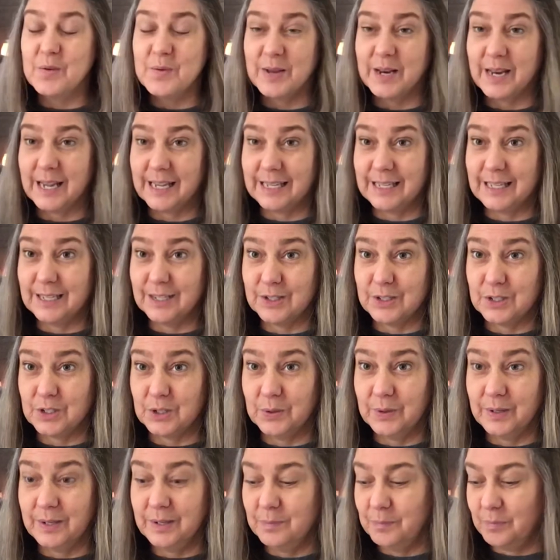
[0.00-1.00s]
when I get to
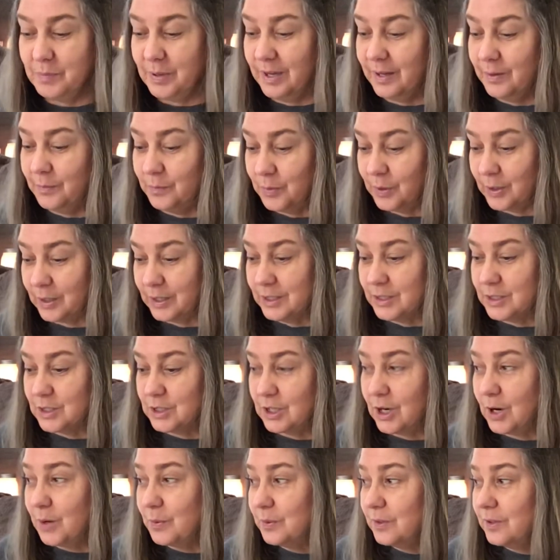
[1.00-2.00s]
it, but we're gonna
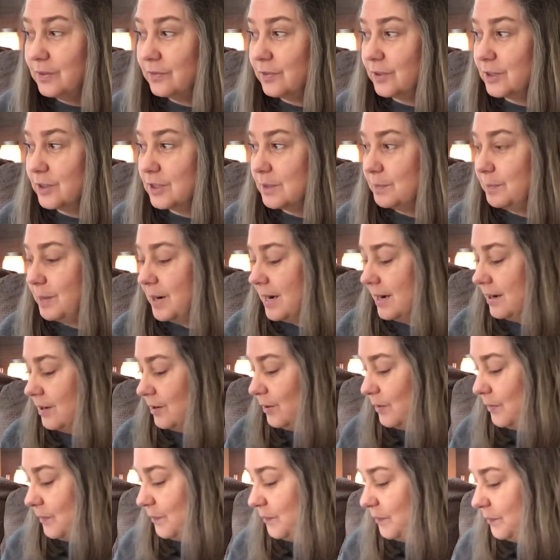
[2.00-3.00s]
start with the first
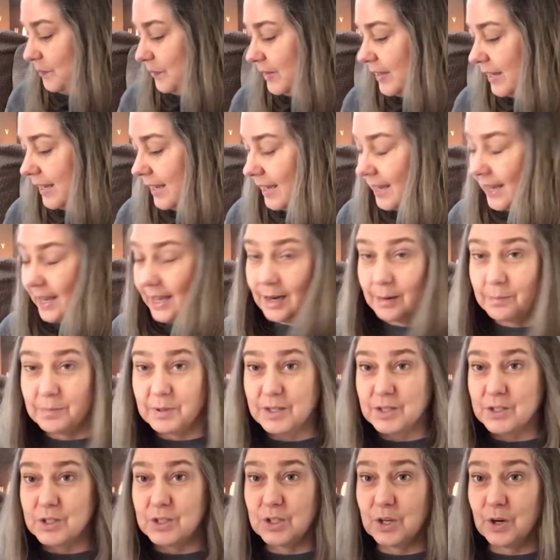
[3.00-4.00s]
pile and I'm
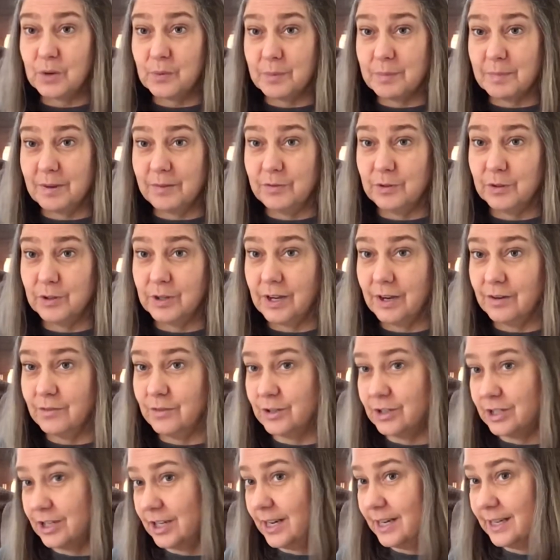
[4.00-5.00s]
gonna start with my full
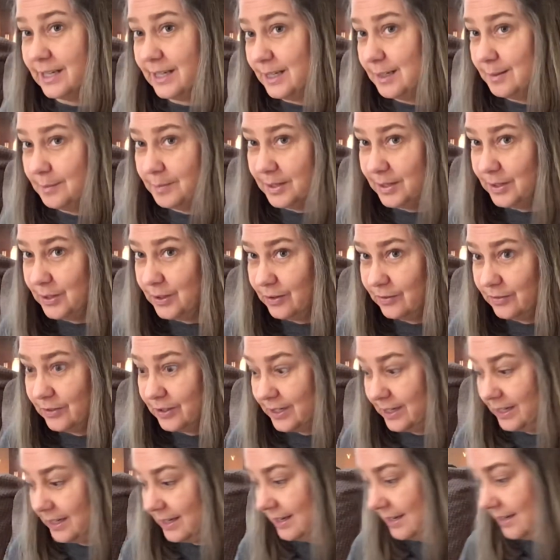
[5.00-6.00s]
coverage and I need to bend over to
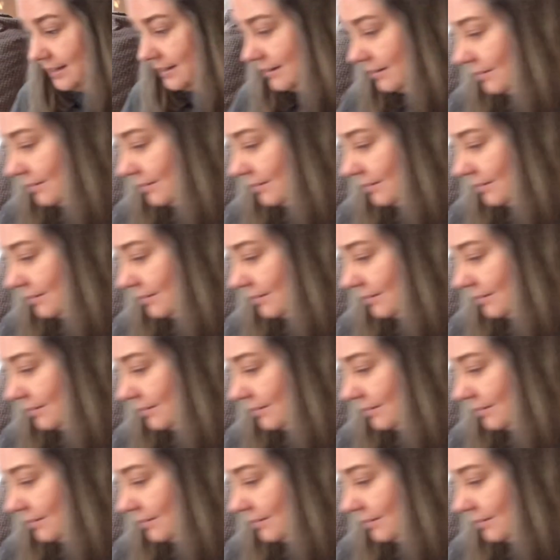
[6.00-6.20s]
get it.